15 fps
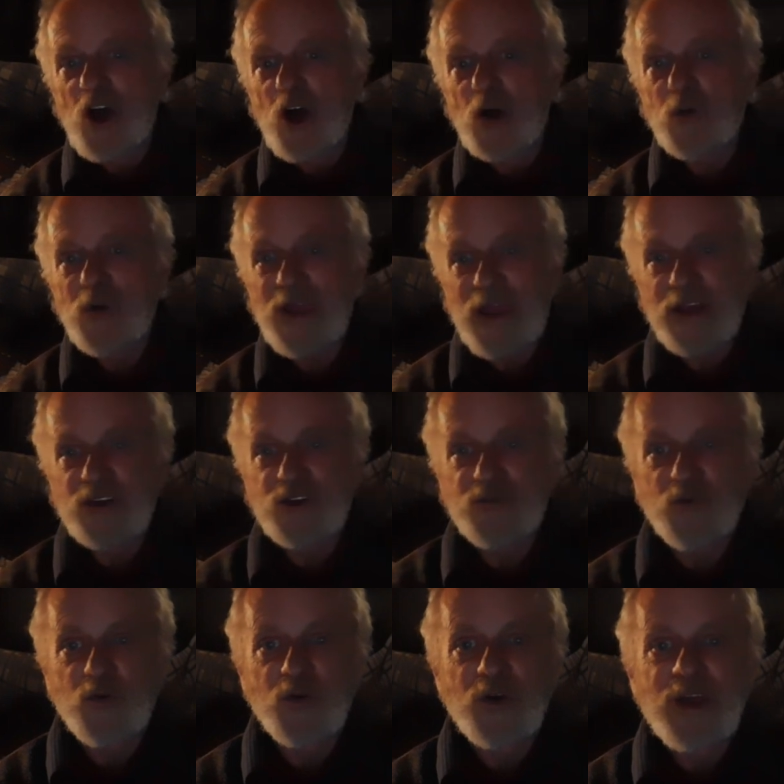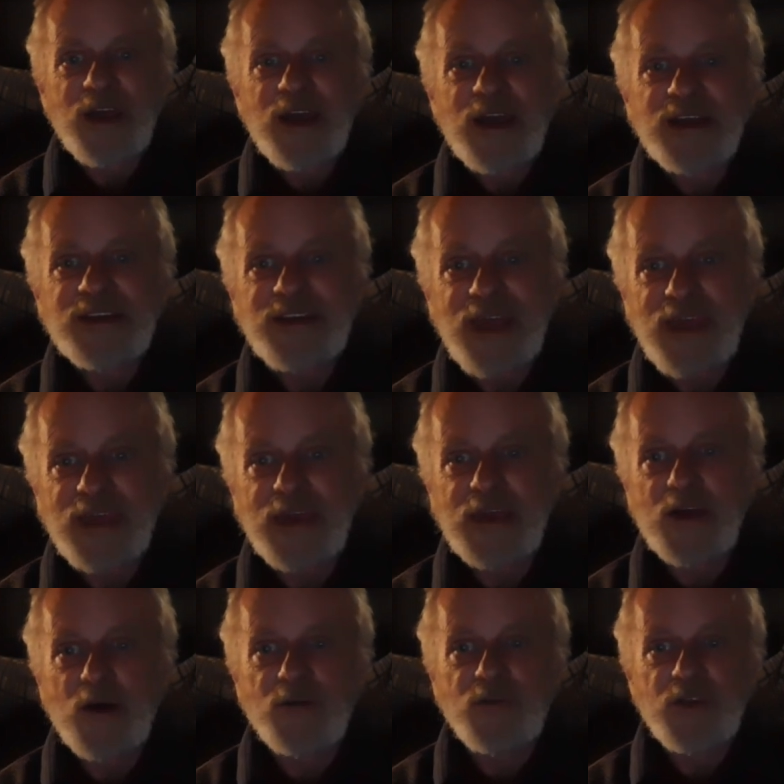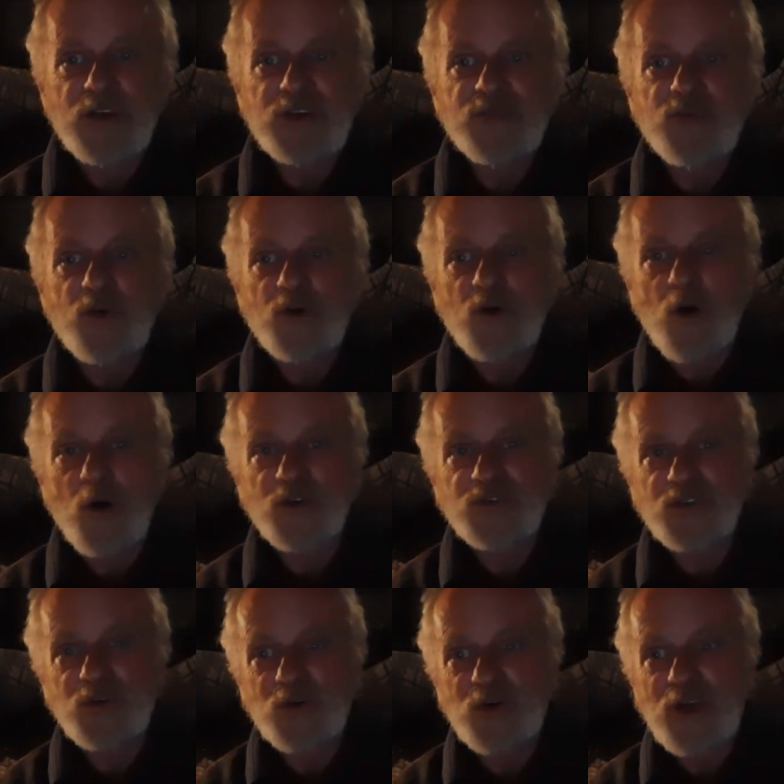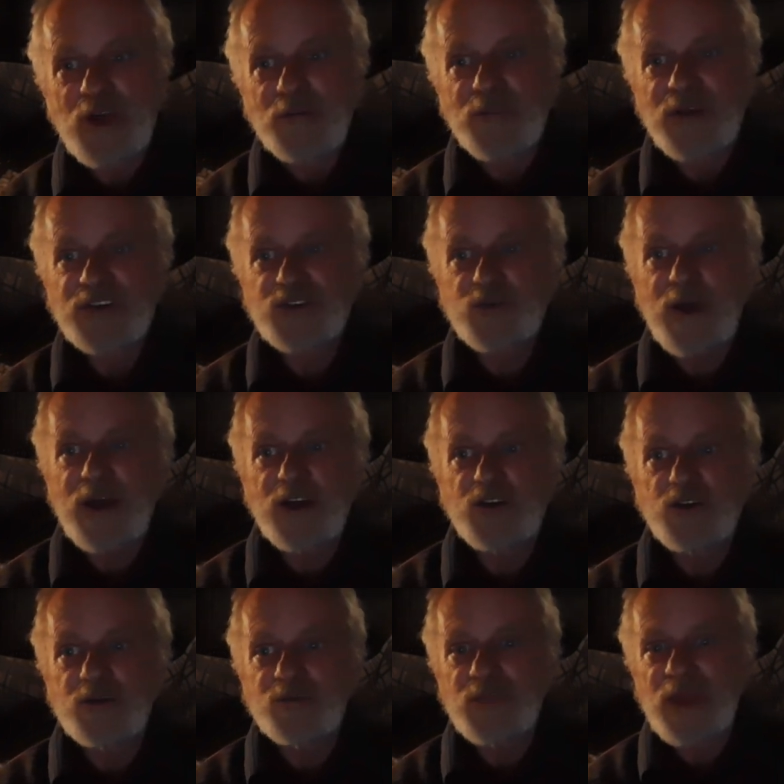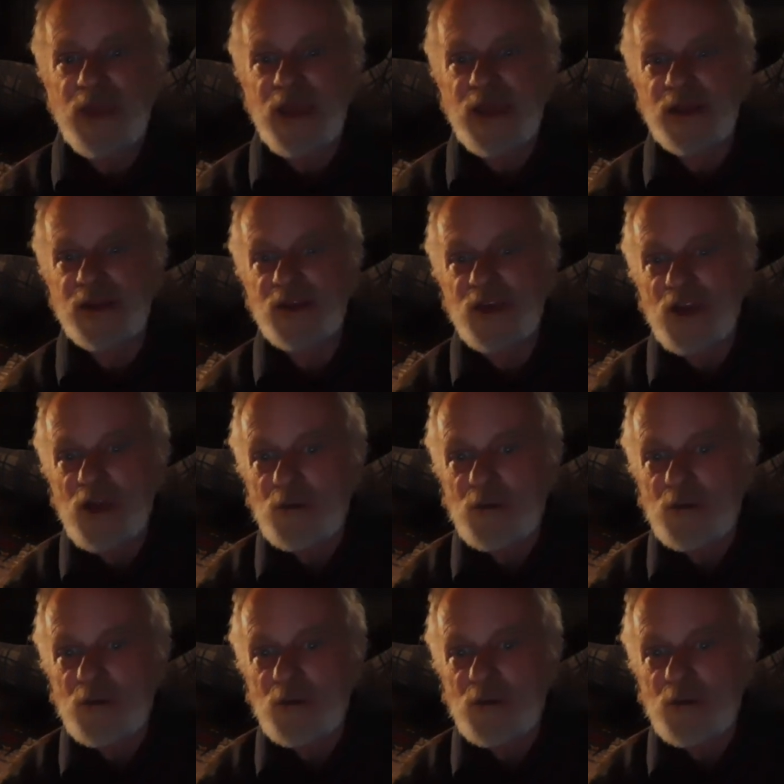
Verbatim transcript: arranged for taking of this fort also by stratagem and